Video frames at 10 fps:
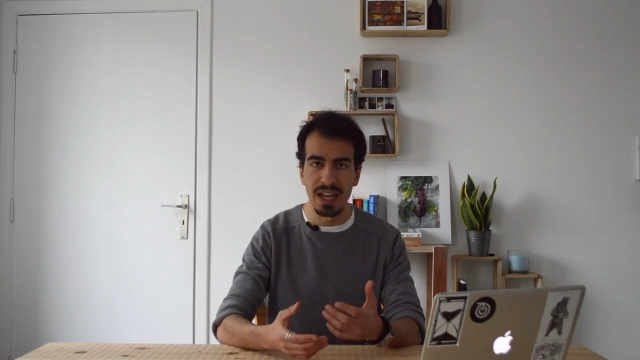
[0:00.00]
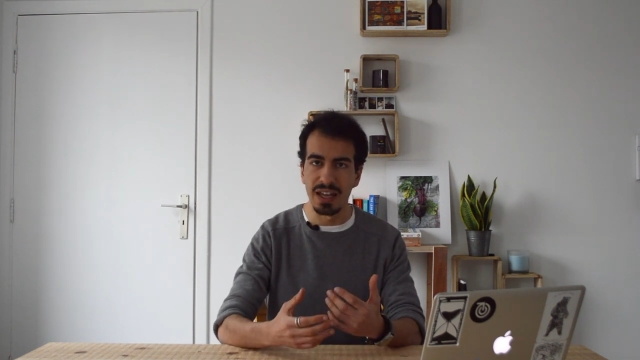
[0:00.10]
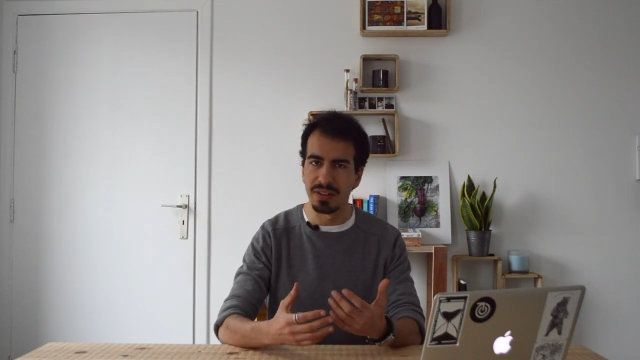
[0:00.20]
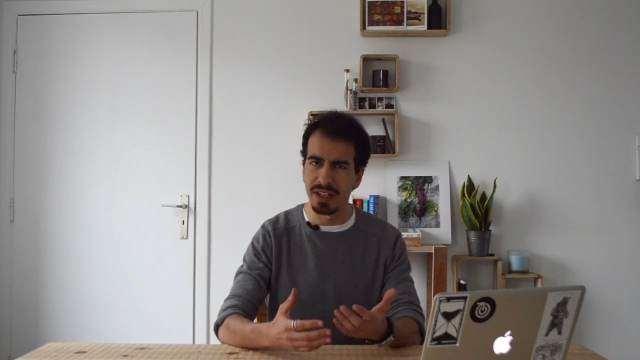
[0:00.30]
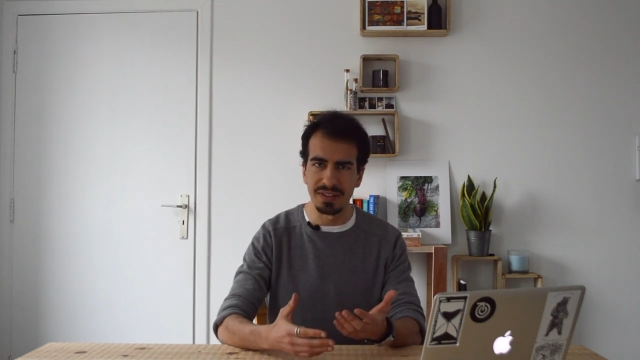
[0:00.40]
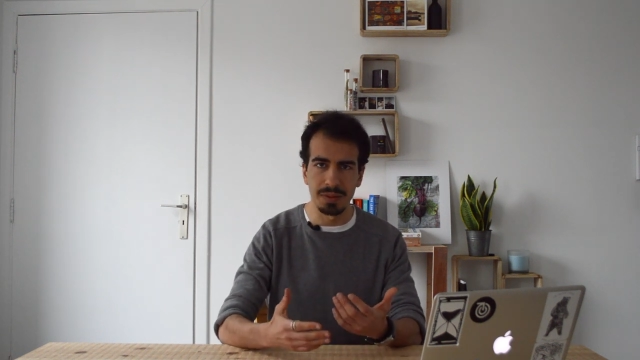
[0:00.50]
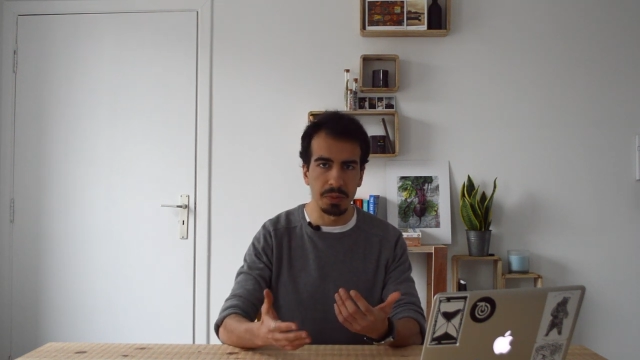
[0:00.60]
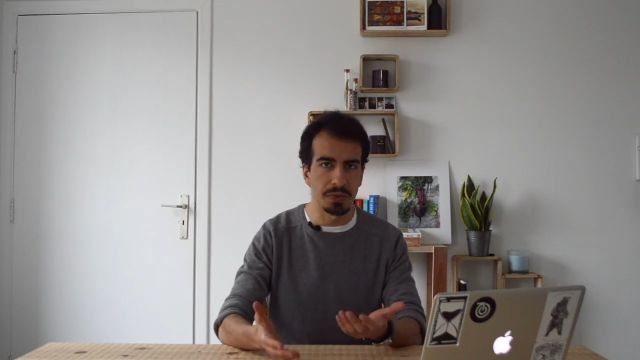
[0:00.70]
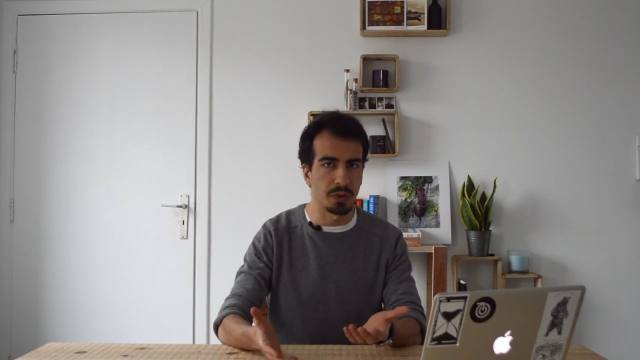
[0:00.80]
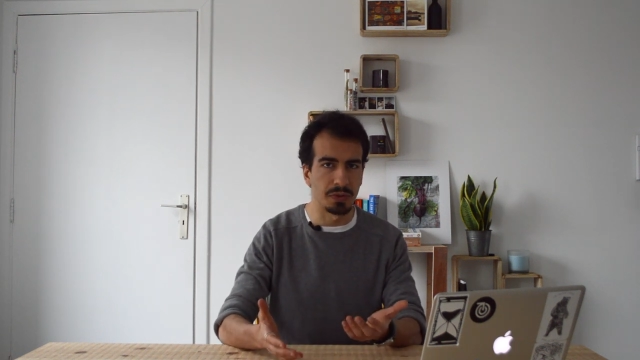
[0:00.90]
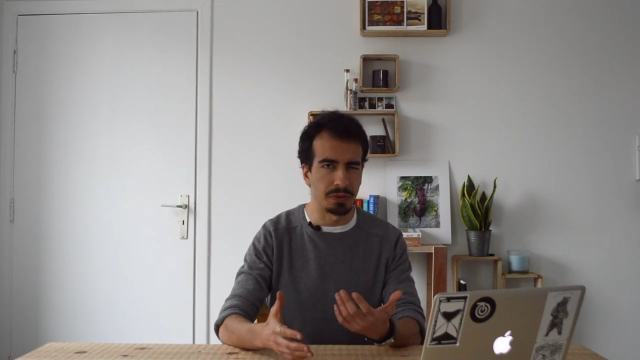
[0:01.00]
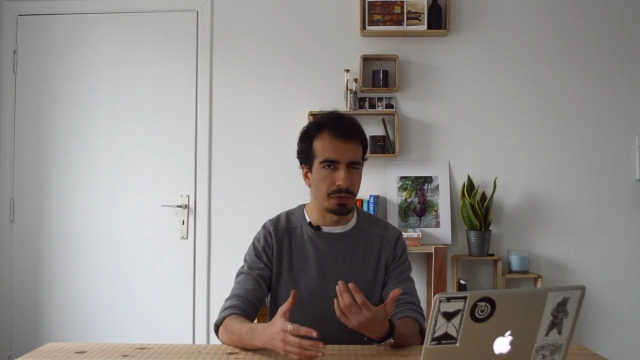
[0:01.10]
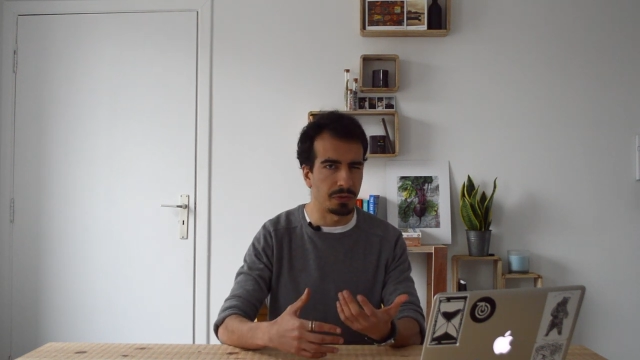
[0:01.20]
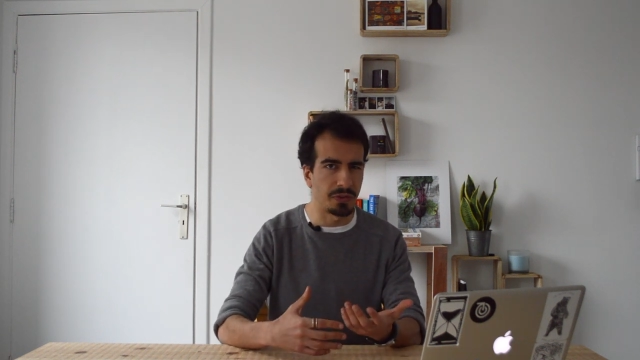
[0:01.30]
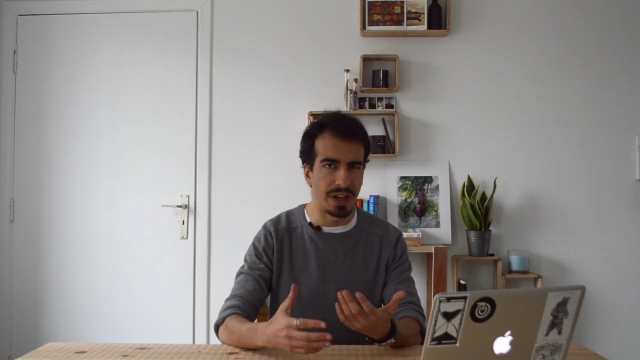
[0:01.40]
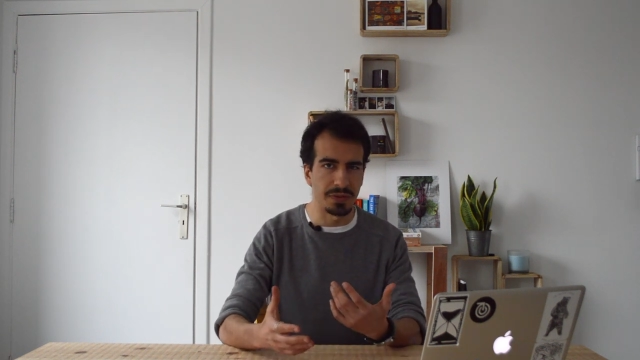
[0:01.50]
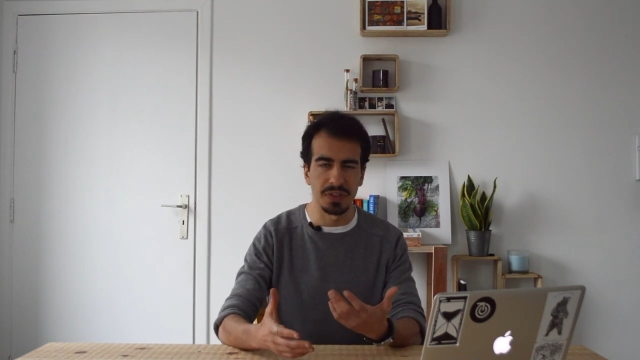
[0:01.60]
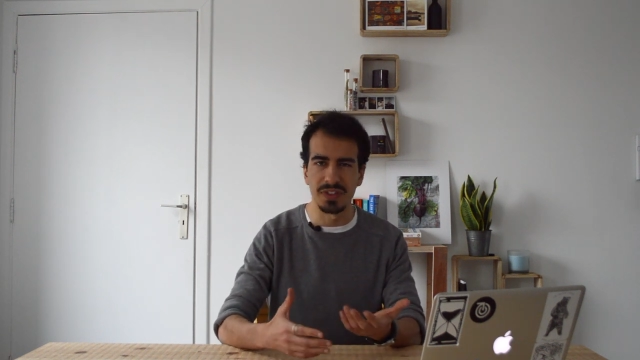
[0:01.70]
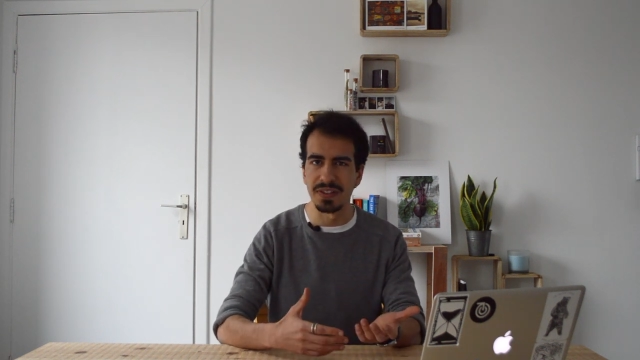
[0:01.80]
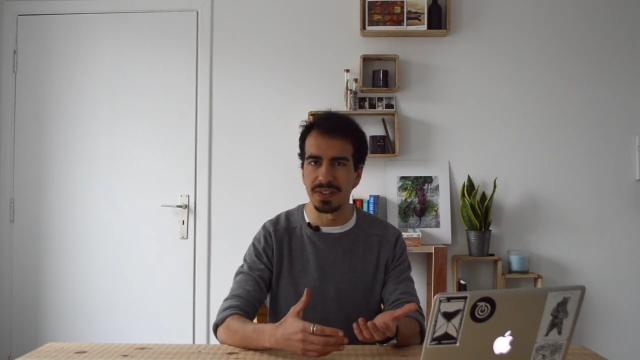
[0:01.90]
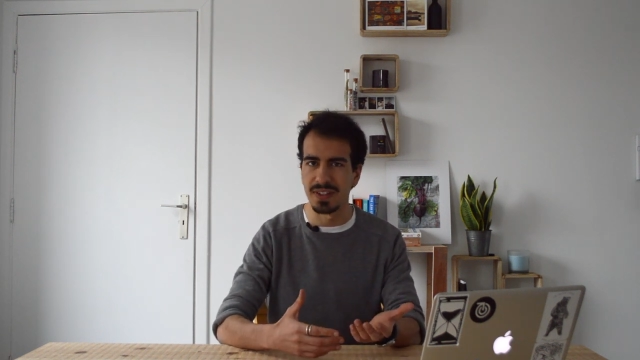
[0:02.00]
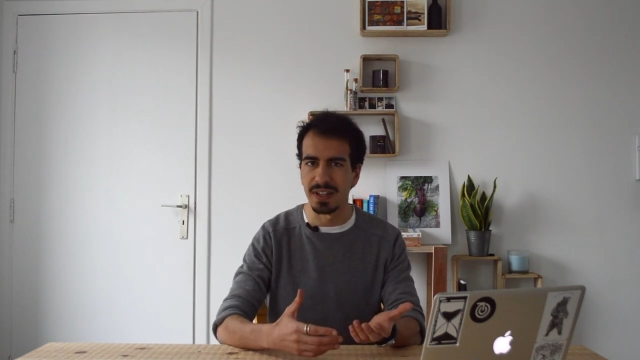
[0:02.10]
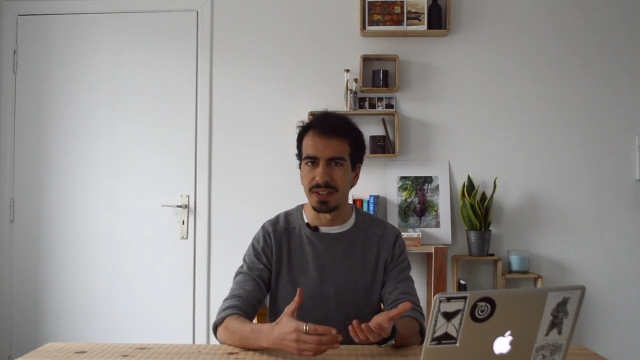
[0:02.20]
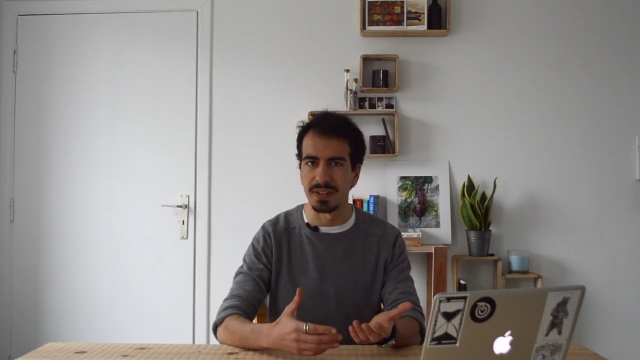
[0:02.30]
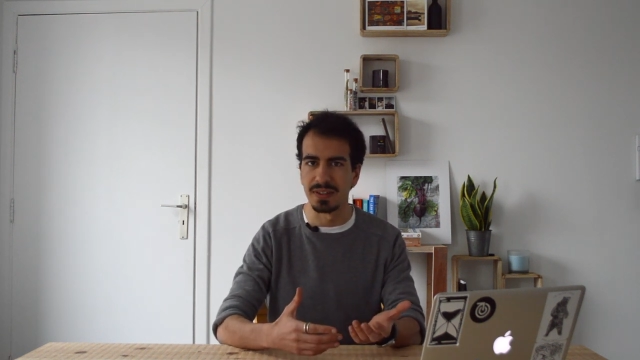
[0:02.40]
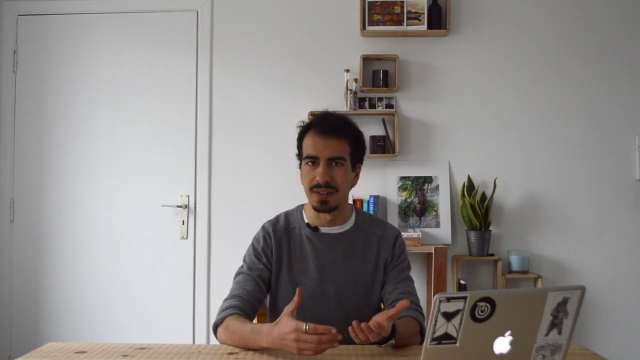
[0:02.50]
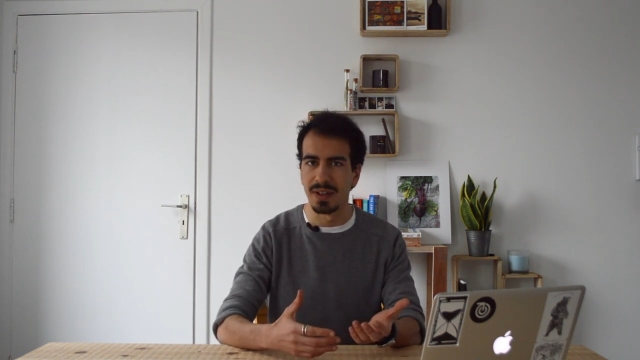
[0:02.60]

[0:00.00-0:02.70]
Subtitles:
and let them absorb it for 5 to 10 seconds.